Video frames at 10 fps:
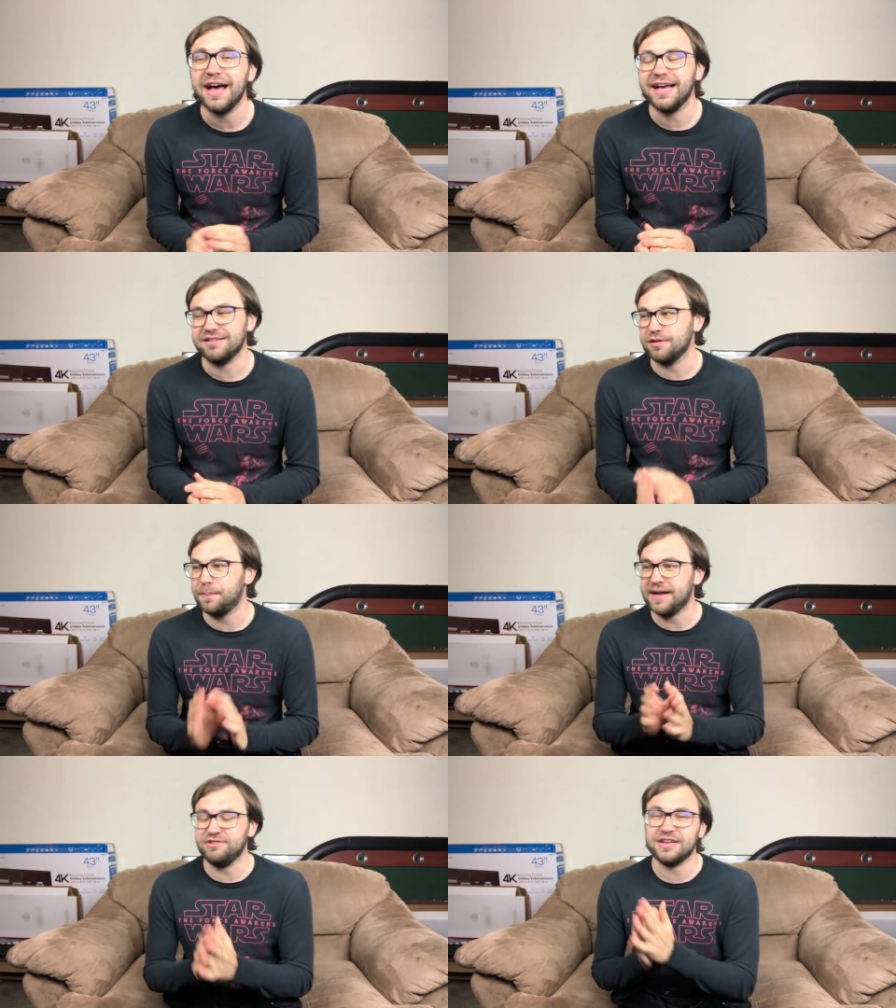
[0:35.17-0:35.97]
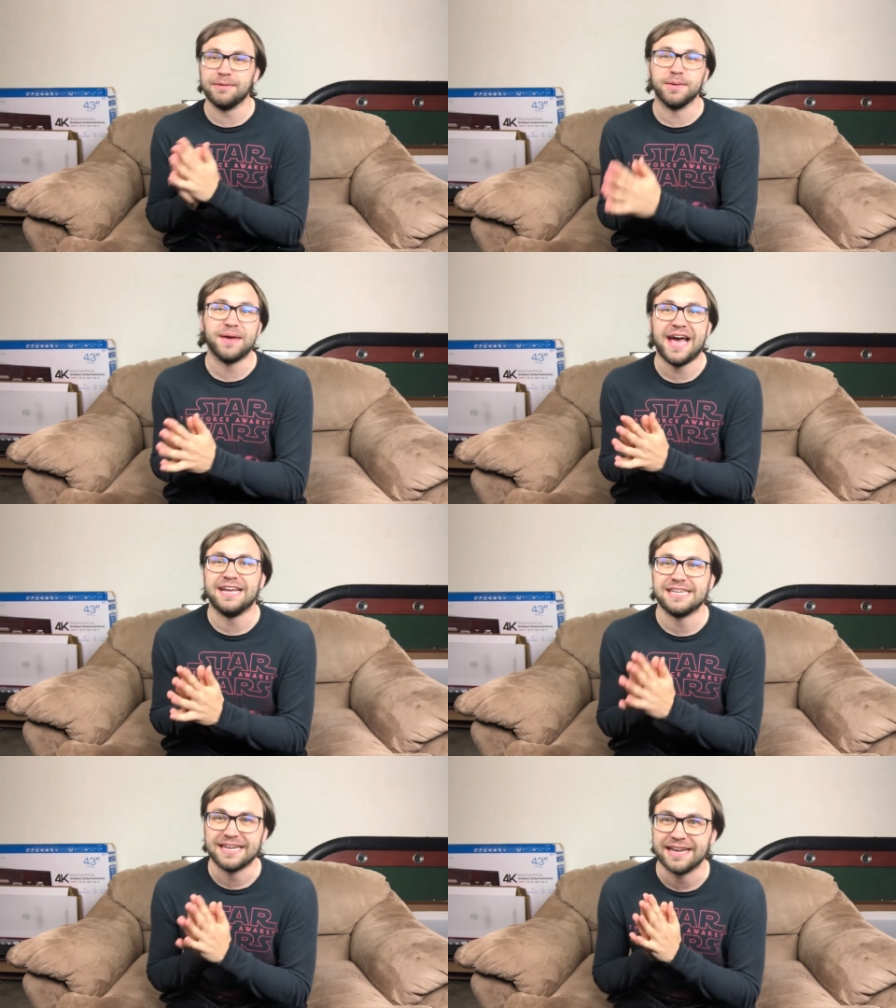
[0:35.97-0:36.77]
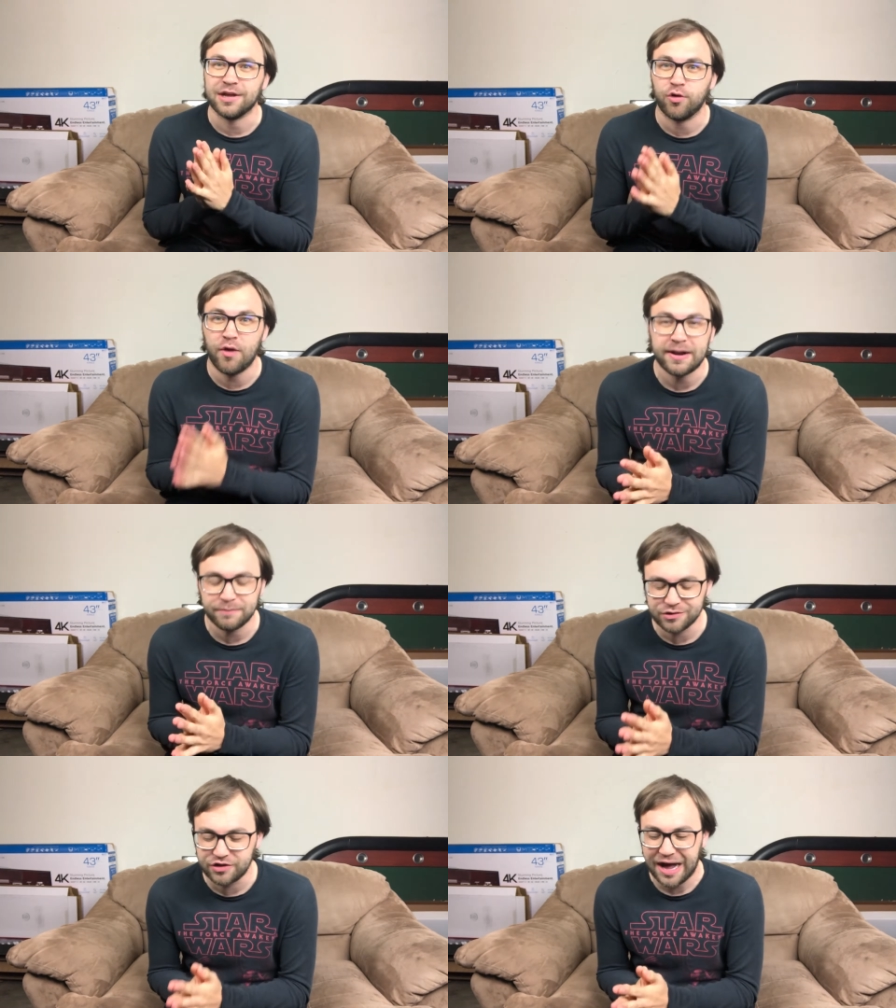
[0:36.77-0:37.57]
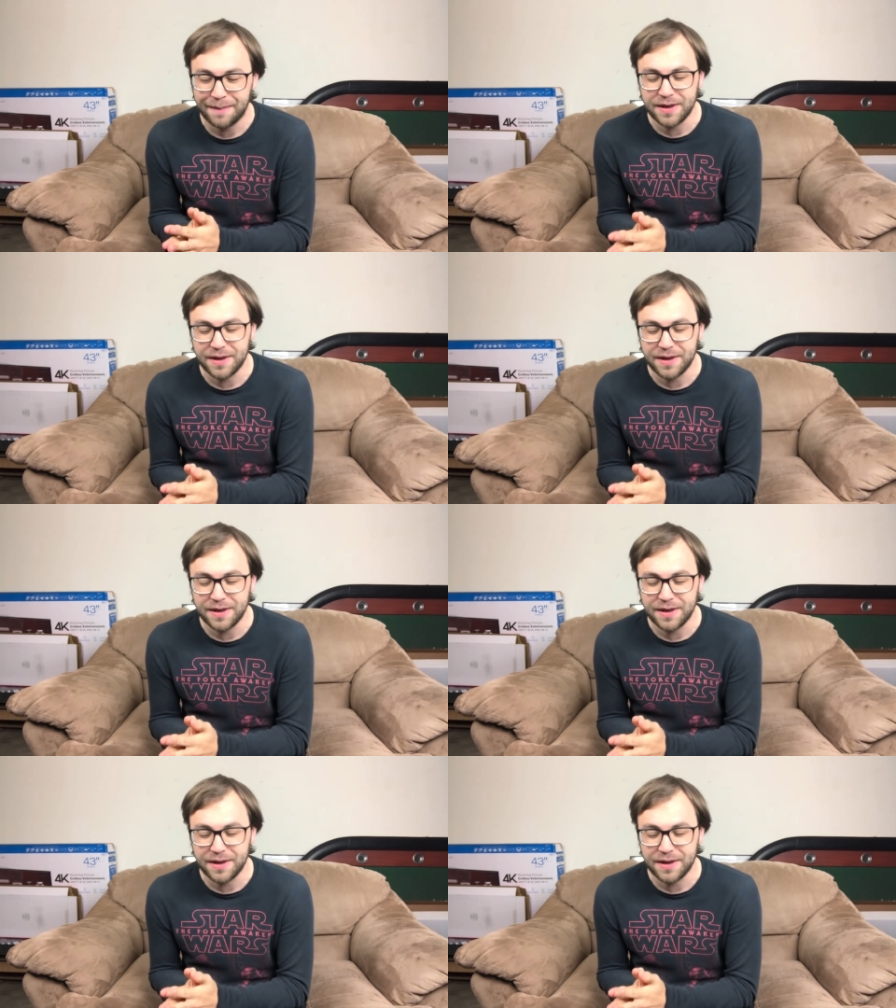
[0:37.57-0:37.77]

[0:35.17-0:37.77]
Sapochnik coming back did an incredible job.